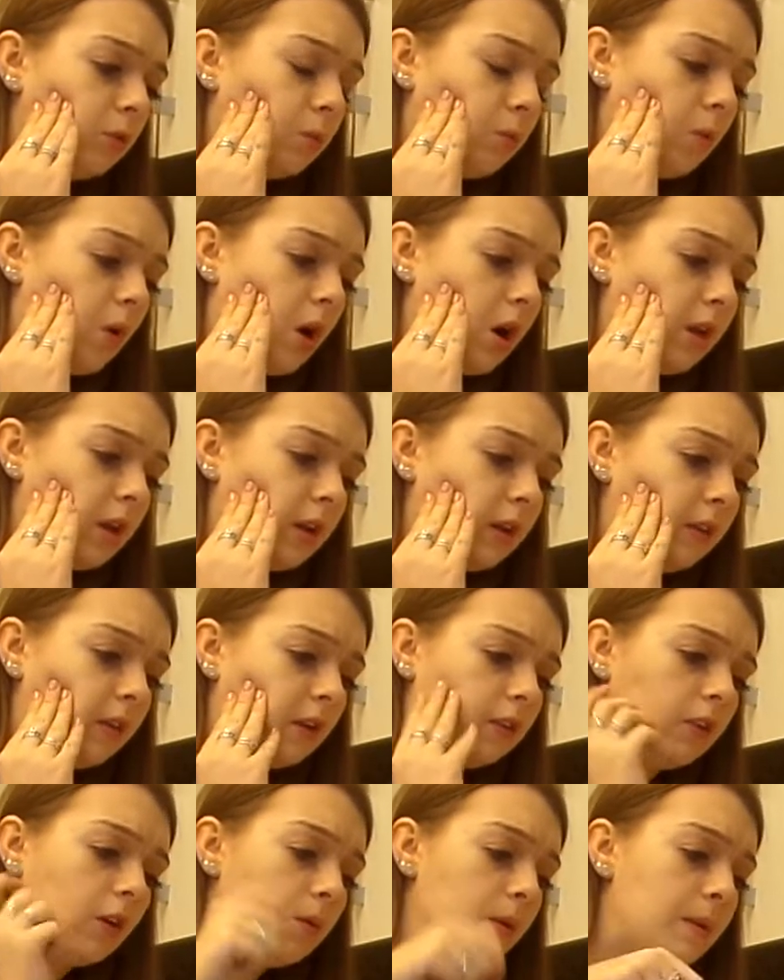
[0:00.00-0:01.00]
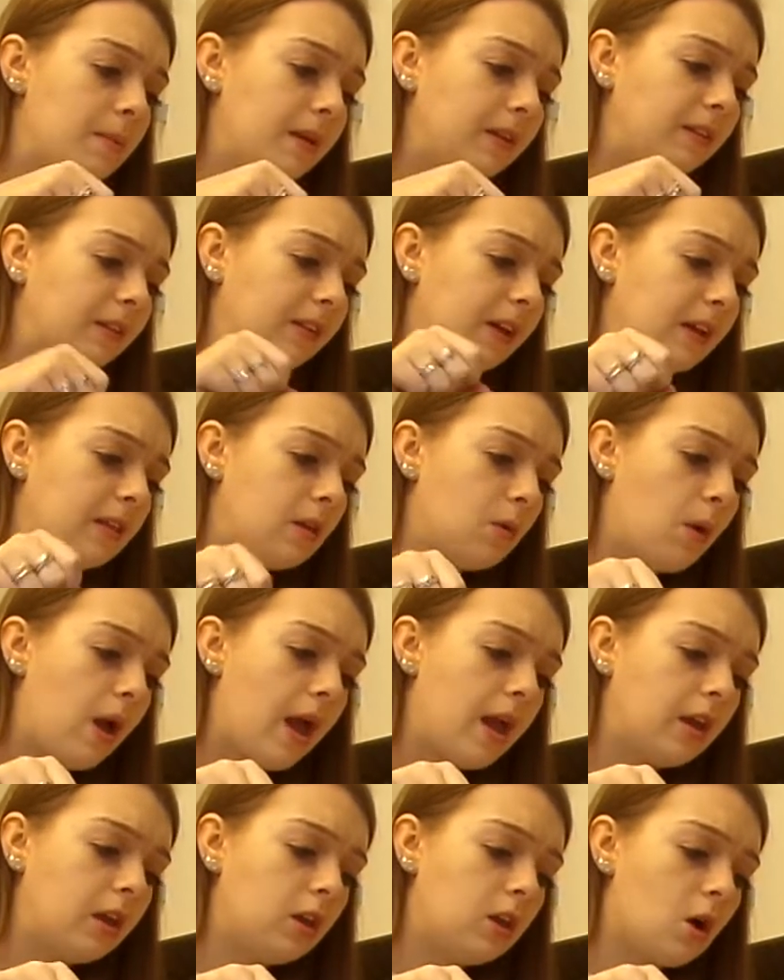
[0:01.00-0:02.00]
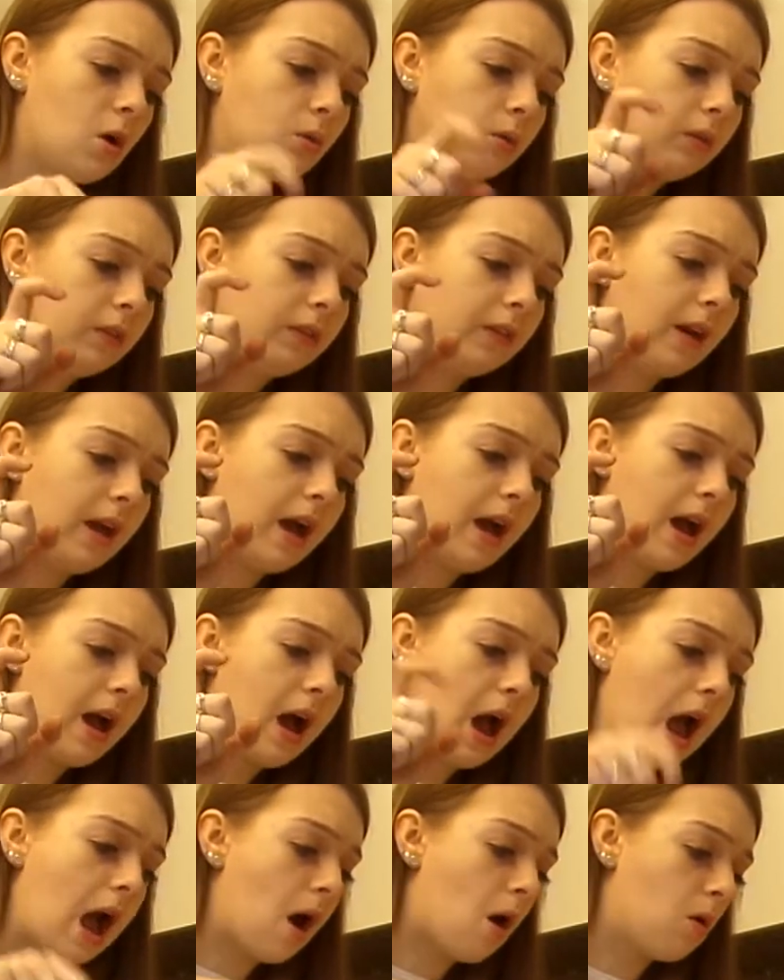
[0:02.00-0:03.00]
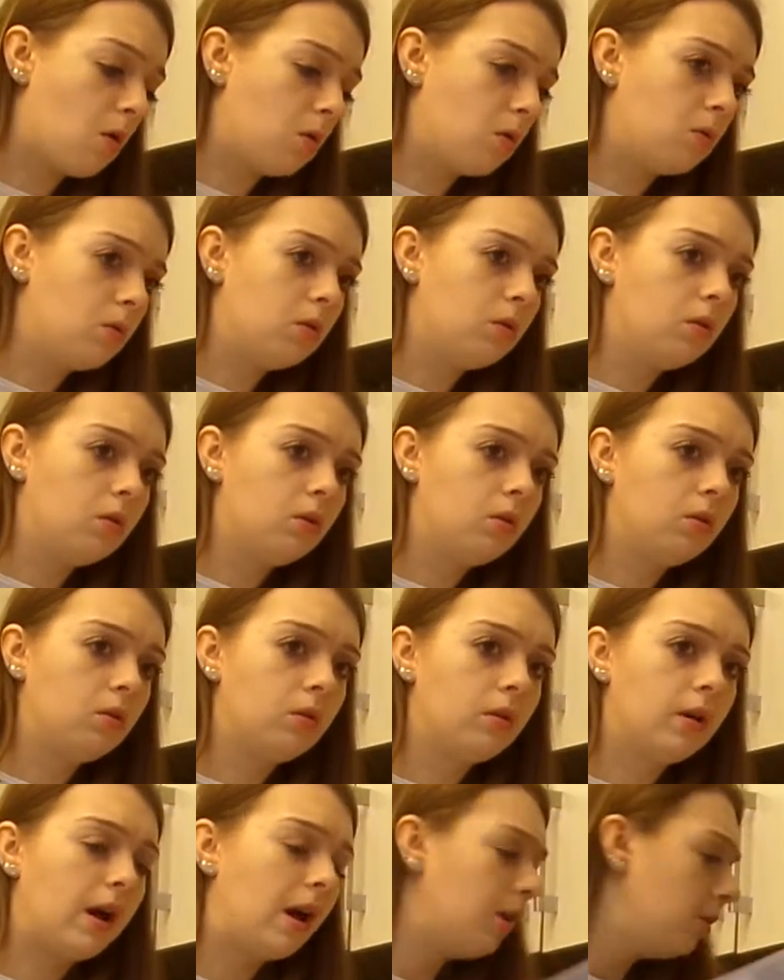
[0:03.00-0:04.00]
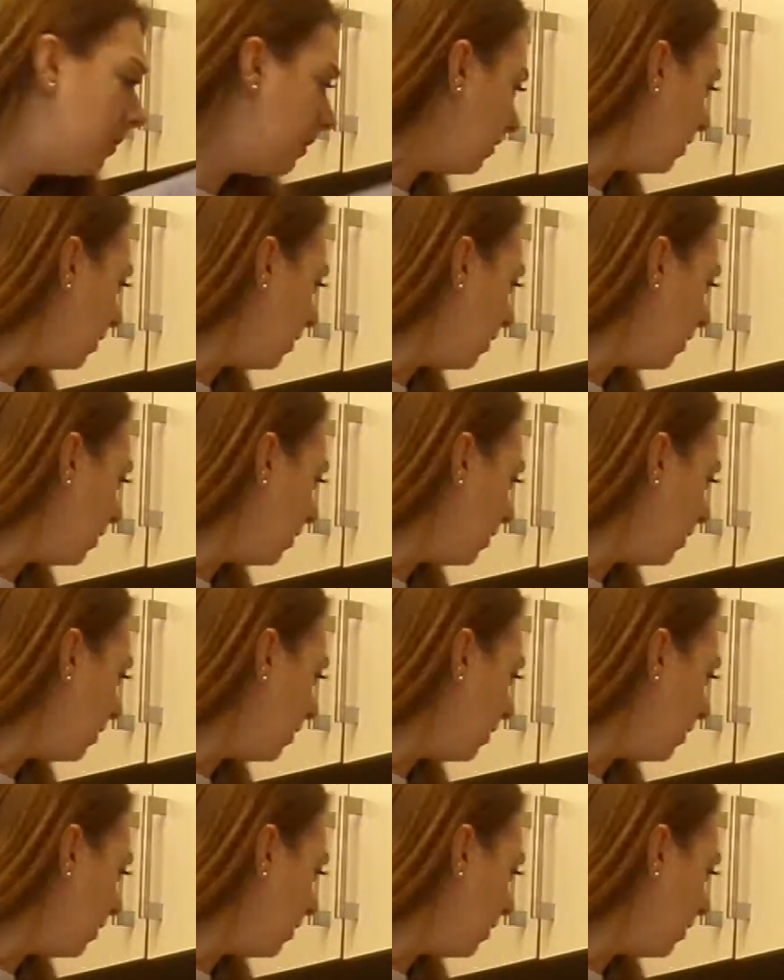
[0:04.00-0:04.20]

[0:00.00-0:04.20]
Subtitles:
one at a time. So are we meant to take the egg yolks out? How do